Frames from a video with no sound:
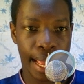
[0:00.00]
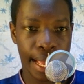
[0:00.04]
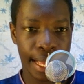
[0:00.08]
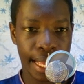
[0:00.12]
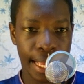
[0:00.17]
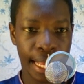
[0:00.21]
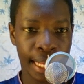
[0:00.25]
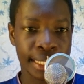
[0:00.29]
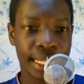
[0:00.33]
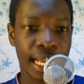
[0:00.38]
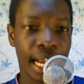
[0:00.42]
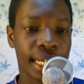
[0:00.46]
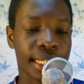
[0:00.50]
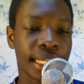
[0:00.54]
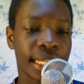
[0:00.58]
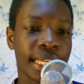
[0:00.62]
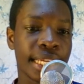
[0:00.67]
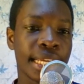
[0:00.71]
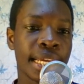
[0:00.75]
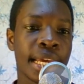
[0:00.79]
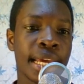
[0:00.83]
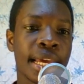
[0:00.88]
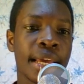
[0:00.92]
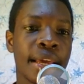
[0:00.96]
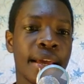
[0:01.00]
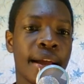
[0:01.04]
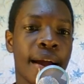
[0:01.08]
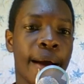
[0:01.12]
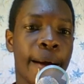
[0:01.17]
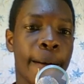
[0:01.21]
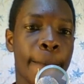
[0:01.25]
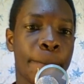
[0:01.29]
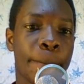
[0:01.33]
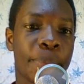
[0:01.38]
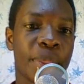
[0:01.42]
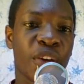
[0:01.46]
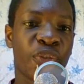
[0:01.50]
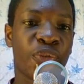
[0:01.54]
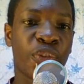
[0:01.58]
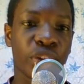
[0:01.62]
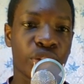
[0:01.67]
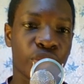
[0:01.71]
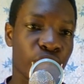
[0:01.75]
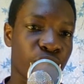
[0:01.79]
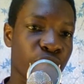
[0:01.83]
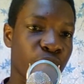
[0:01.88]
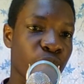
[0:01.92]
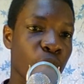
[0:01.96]
Exactly. A
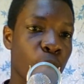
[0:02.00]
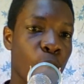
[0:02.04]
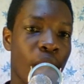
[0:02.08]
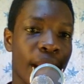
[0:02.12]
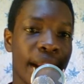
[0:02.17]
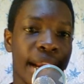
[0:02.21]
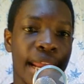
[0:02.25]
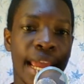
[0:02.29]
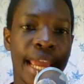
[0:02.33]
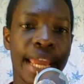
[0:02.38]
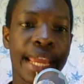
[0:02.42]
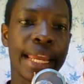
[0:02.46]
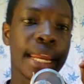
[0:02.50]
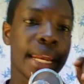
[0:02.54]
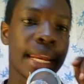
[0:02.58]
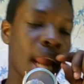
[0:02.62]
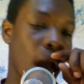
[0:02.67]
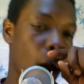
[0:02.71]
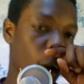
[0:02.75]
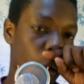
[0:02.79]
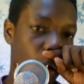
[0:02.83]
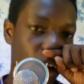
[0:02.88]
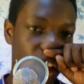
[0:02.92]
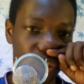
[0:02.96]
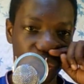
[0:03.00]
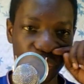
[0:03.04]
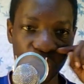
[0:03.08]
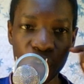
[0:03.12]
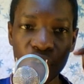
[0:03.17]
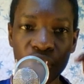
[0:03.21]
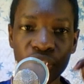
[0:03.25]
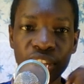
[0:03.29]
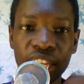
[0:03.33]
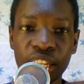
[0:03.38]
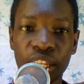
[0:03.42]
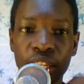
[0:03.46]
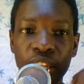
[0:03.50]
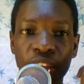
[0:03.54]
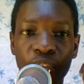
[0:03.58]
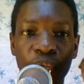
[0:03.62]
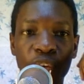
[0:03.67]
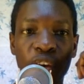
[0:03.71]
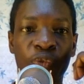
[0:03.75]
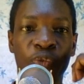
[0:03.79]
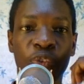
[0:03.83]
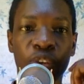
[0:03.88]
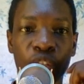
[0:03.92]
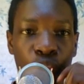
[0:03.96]
4-2-3-1 A. Now, if you use a
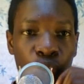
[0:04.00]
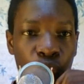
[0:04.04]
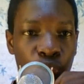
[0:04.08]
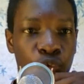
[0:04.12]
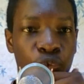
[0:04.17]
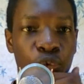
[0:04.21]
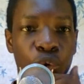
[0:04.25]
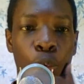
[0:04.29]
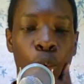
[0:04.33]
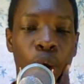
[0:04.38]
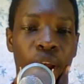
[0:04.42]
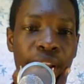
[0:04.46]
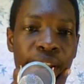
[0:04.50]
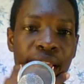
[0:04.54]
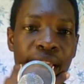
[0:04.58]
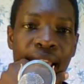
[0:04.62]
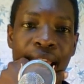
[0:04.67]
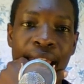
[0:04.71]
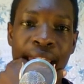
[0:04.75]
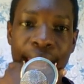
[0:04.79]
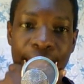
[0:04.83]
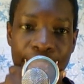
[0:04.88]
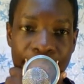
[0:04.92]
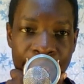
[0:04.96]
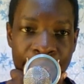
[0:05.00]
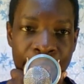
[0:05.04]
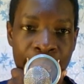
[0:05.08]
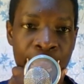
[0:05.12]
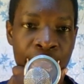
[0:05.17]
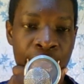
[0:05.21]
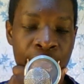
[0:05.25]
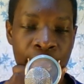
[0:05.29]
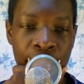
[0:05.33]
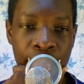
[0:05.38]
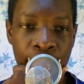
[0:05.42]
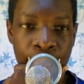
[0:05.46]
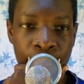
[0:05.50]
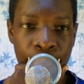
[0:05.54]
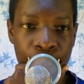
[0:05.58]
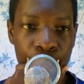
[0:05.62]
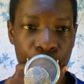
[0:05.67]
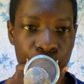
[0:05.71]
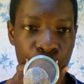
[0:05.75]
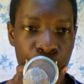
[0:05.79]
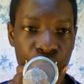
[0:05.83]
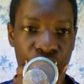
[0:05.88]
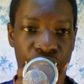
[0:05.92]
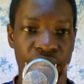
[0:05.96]
4-2-3-1 A,
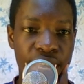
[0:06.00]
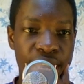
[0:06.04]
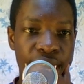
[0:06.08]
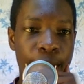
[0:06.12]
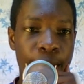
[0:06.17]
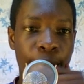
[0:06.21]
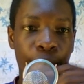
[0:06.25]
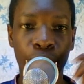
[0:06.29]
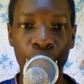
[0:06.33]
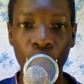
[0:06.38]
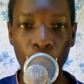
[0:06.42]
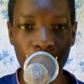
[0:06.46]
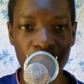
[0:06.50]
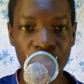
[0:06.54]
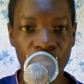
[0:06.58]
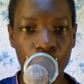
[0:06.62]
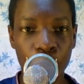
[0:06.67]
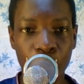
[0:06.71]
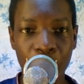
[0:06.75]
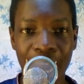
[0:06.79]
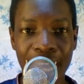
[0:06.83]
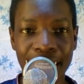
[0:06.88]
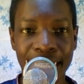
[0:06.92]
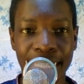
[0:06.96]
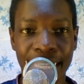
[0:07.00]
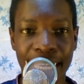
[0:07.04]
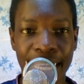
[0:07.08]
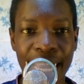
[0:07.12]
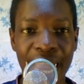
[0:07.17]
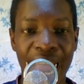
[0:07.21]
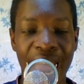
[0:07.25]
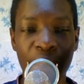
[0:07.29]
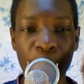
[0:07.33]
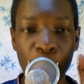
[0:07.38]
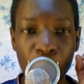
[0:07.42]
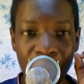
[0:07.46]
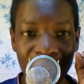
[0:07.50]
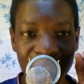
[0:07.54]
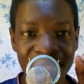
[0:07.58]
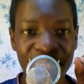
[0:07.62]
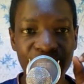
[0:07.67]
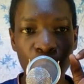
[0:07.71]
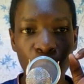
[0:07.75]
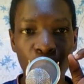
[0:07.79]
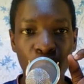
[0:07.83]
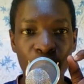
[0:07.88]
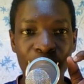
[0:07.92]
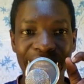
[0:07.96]
you see Thomas Partey and
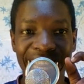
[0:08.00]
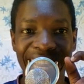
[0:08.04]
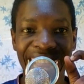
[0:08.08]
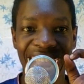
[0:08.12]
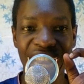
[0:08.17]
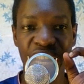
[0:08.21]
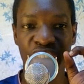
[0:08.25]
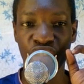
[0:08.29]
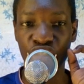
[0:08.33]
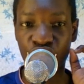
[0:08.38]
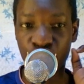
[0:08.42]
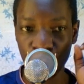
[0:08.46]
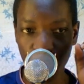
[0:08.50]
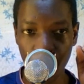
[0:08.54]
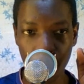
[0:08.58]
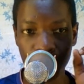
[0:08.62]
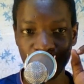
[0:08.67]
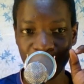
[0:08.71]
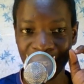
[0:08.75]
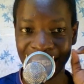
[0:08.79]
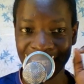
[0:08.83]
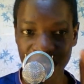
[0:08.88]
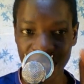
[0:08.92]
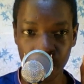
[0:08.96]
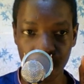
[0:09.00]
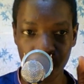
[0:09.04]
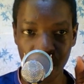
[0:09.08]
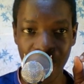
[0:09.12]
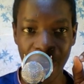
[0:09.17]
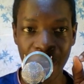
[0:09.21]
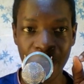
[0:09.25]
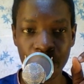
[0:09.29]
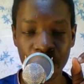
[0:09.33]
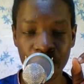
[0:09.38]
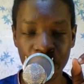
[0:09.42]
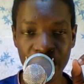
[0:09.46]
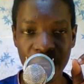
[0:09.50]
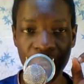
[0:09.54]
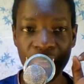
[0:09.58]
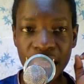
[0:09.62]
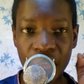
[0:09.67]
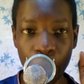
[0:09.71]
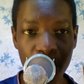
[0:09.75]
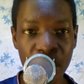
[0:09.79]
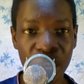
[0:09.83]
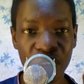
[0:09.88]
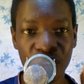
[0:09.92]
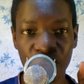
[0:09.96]
Martin Odegaard drop deeper in
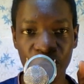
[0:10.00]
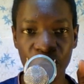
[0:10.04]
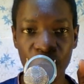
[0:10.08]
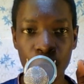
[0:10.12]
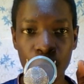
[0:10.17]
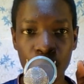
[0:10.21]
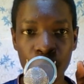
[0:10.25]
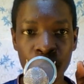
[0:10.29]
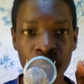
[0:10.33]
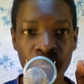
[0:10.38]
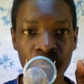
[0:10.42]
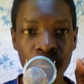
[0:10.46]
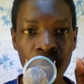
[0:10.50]
the midfield.